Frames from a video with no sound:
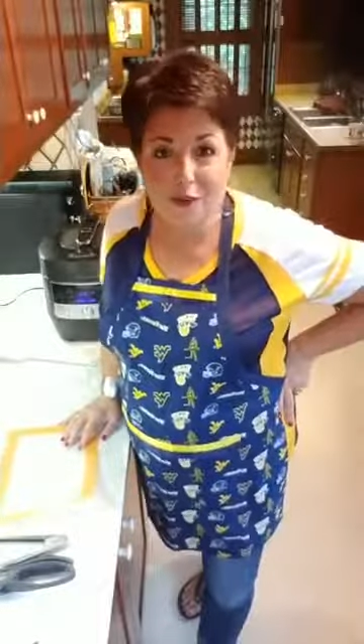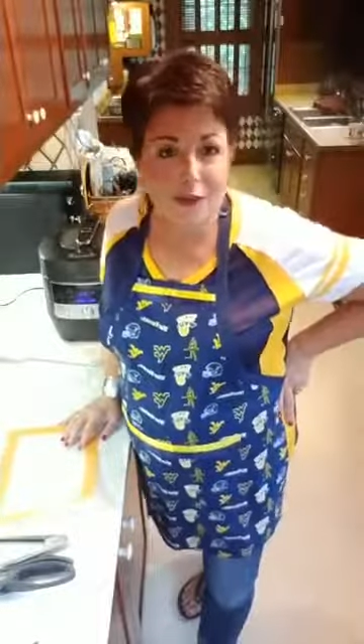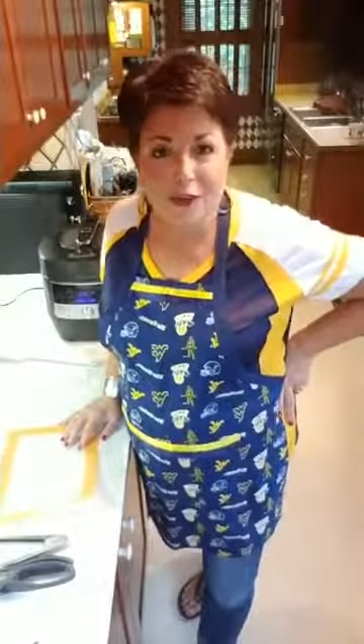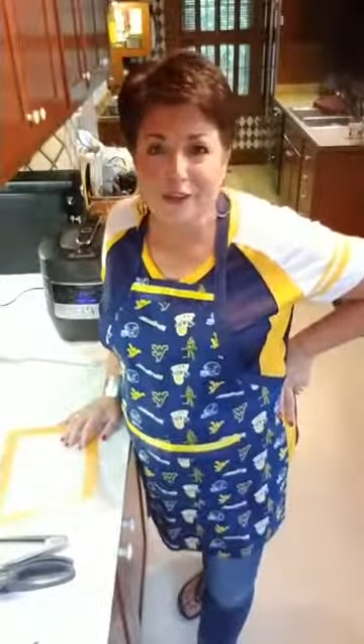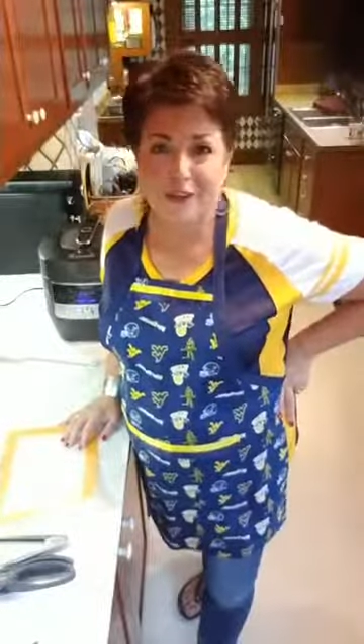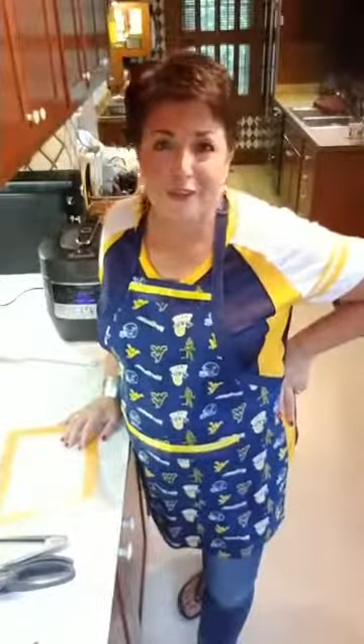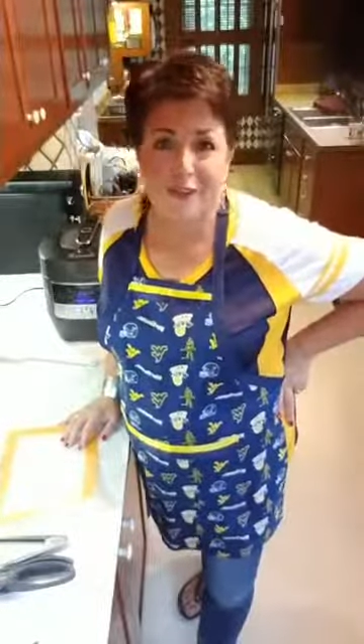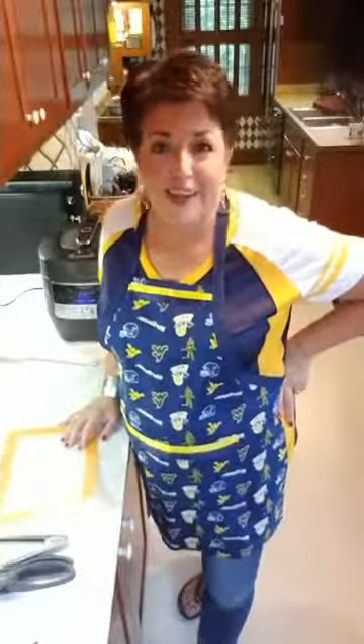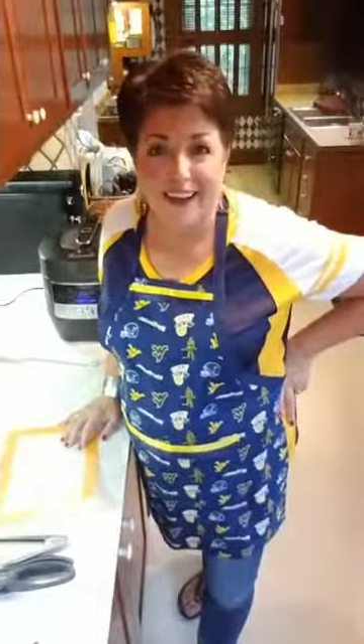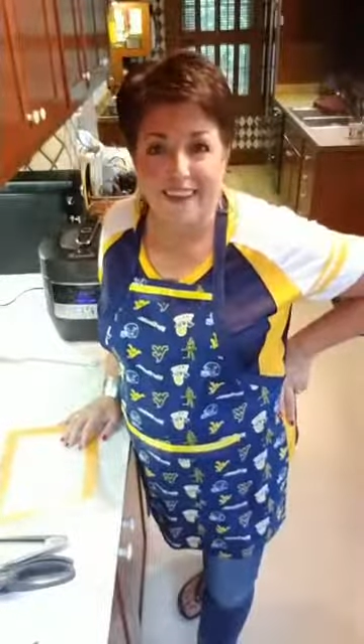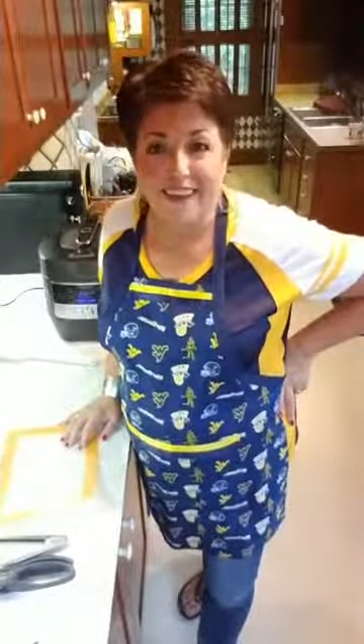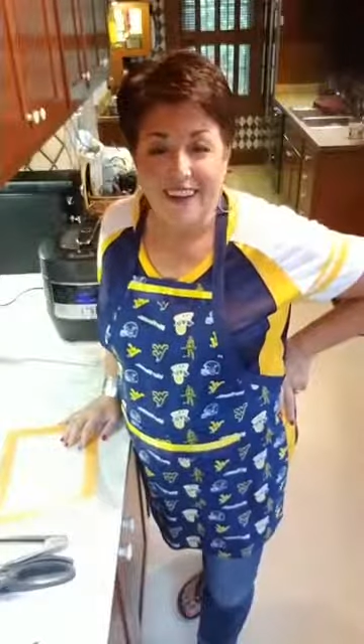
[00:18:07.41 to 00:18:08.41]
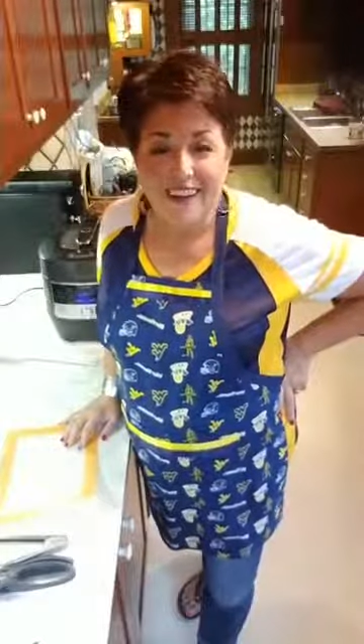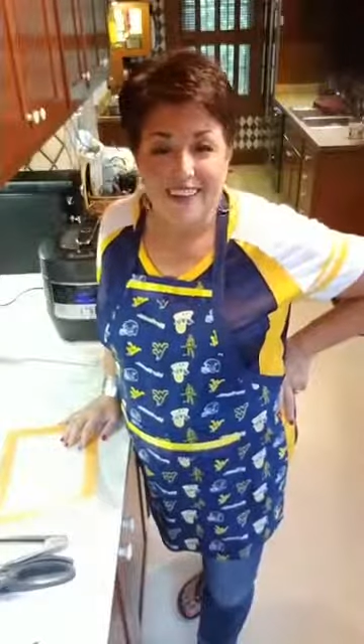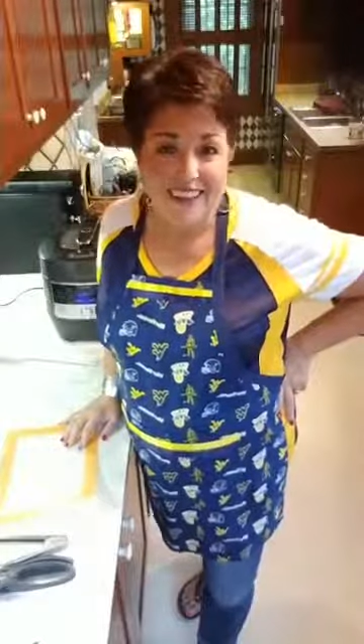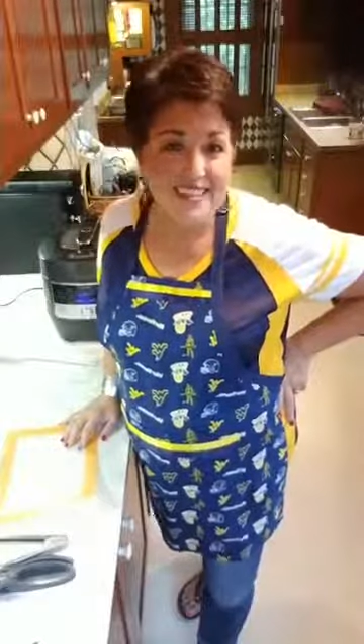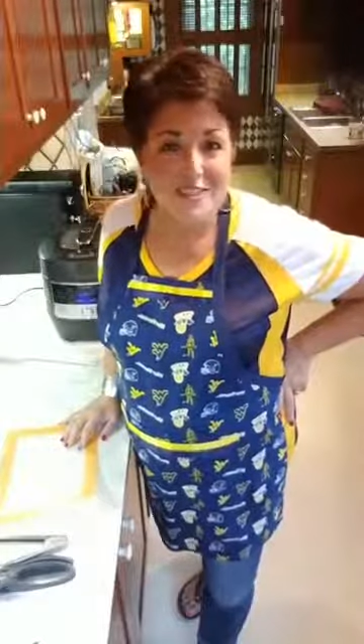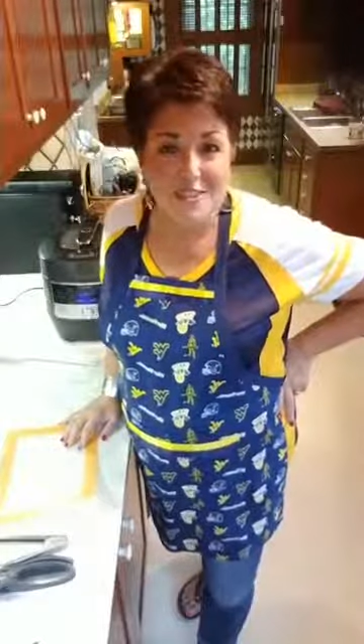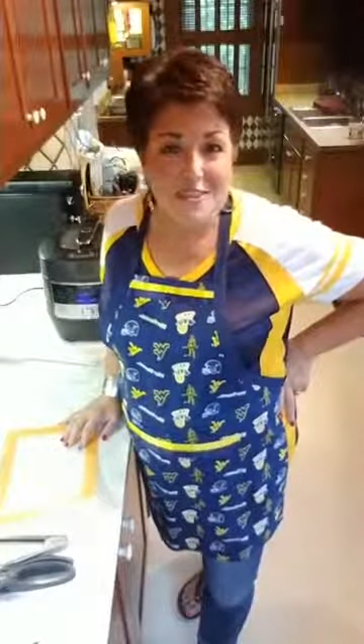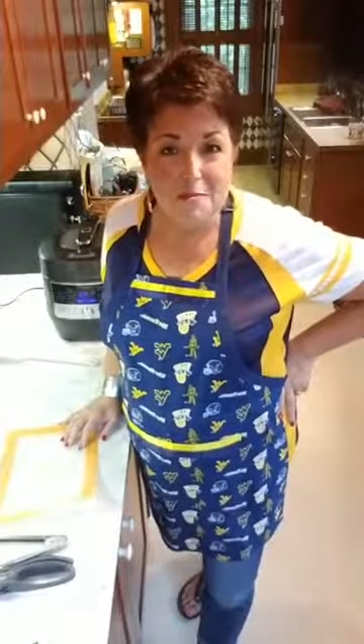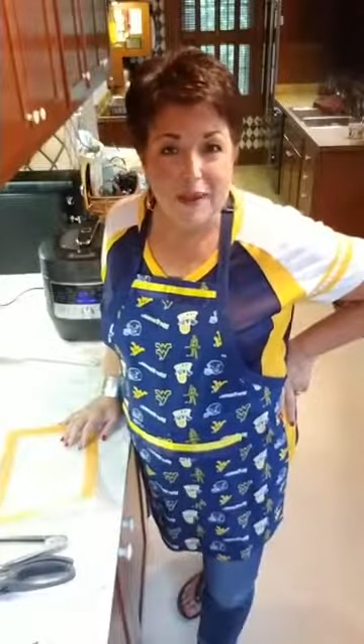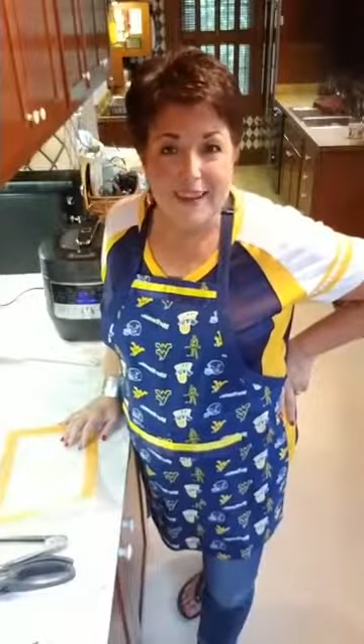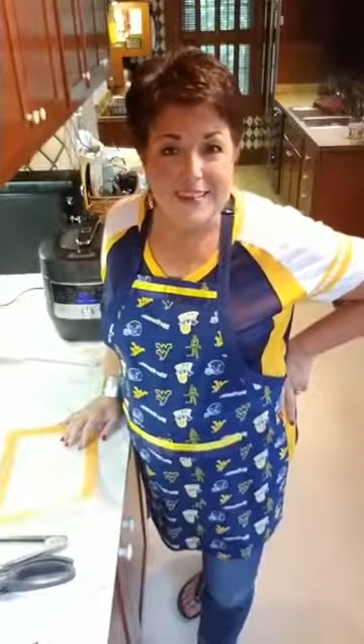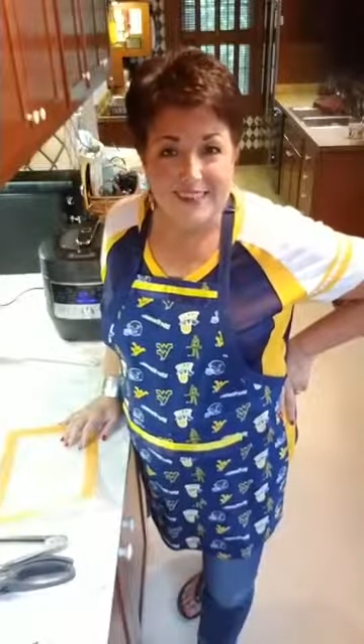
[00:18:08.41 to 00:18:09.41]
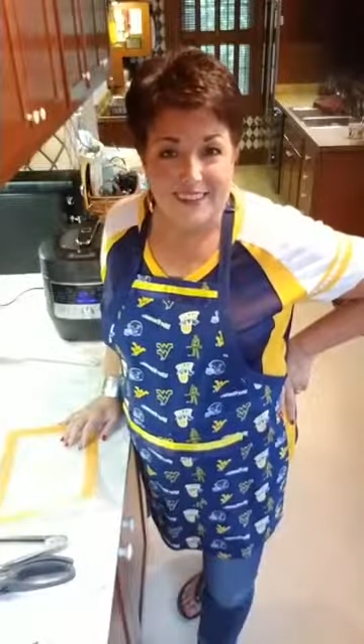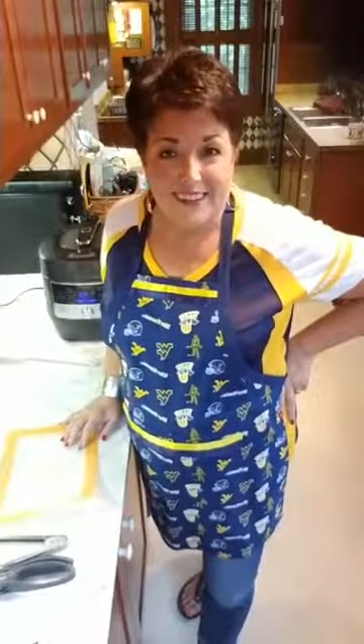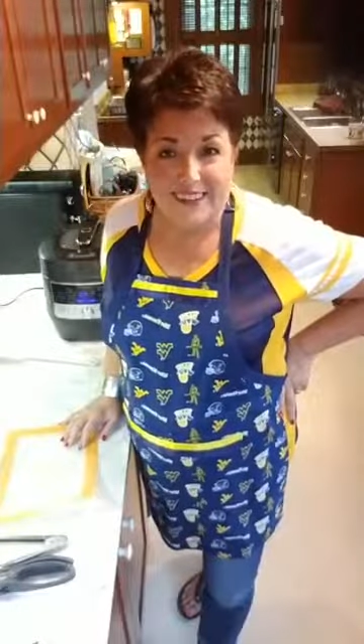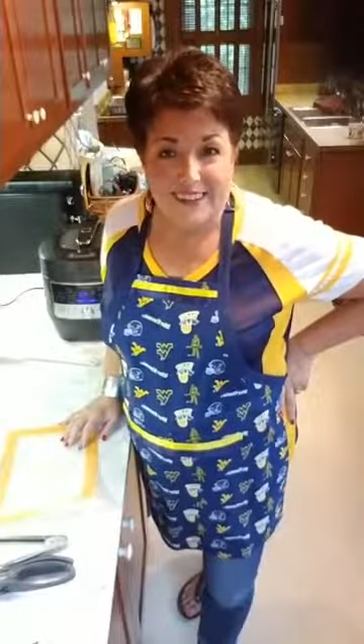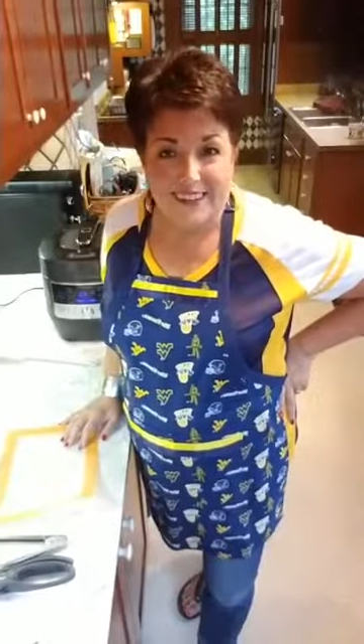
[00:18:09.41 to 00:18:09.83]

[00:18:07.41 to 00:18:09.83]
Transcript: couldn't do that? That's just amazing.